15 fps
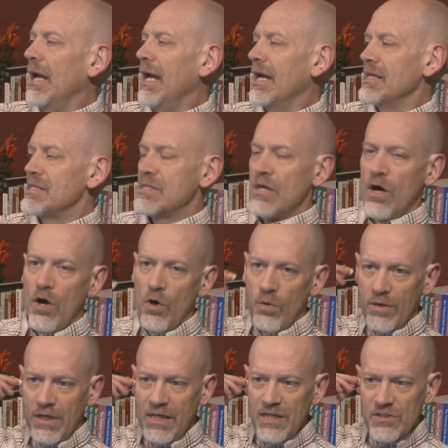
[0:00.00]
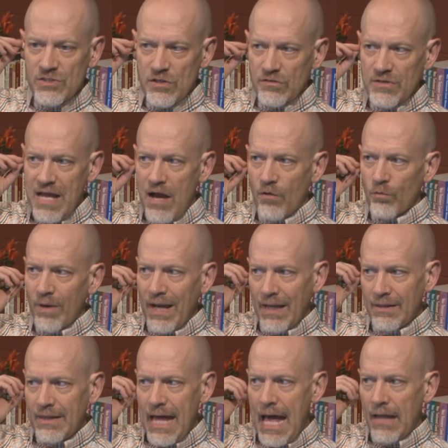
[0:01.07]
and so he's just now
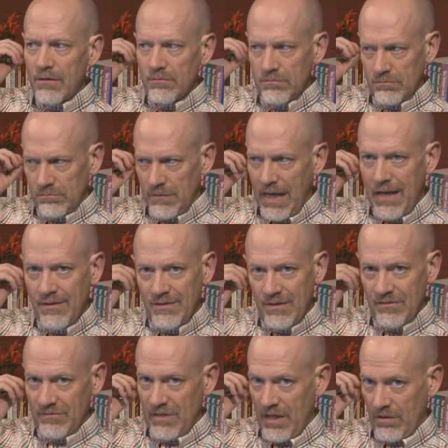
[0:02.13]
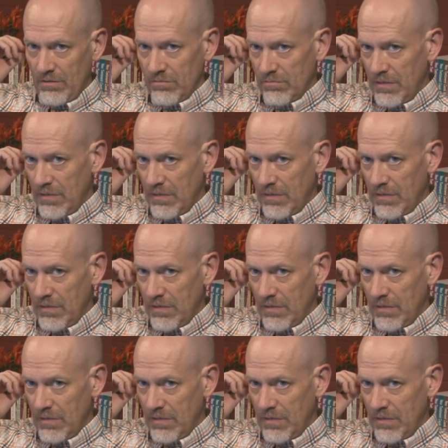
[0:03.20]
read that atheist letter